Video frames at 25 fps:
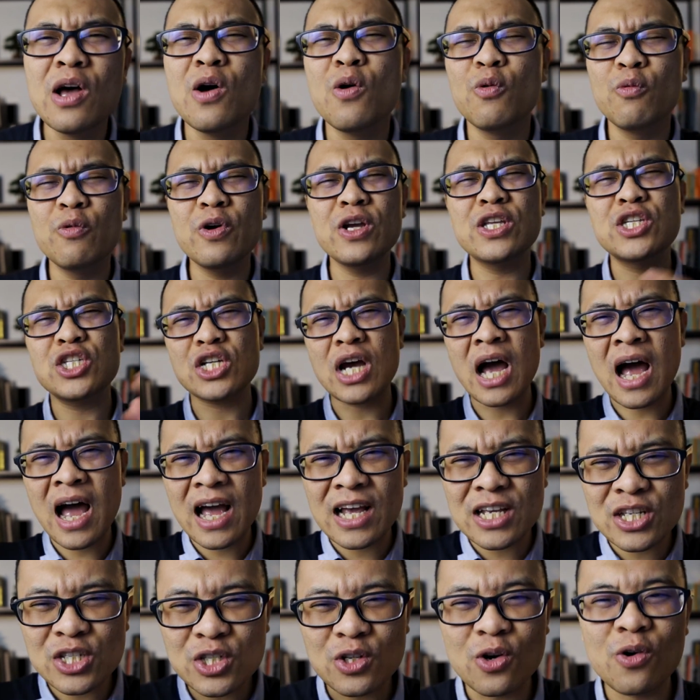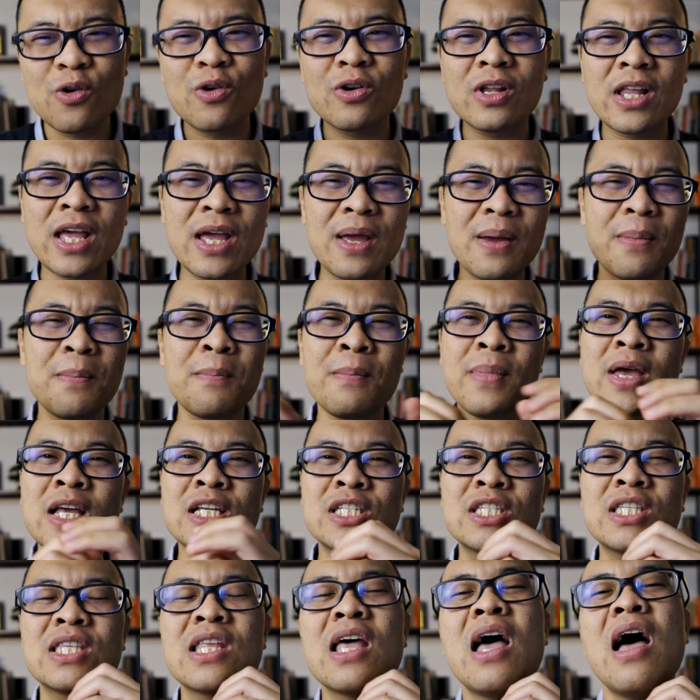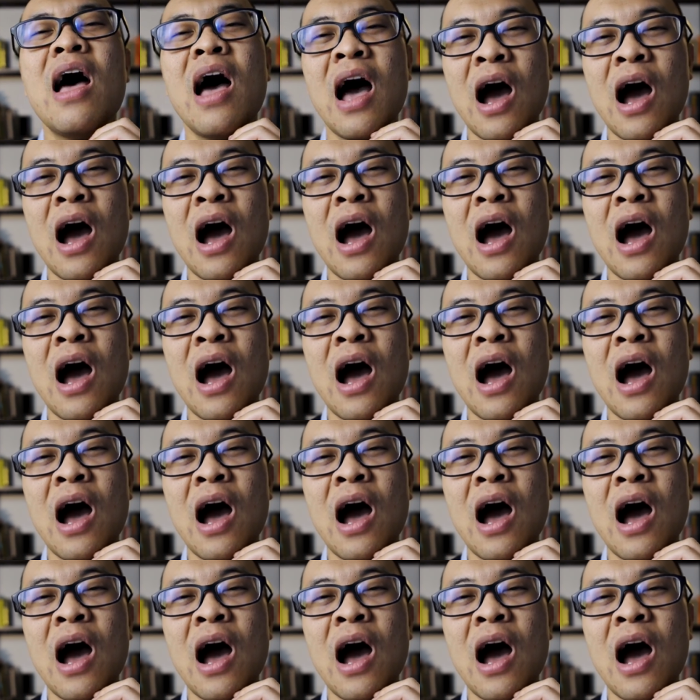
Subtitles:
which I sorely missed.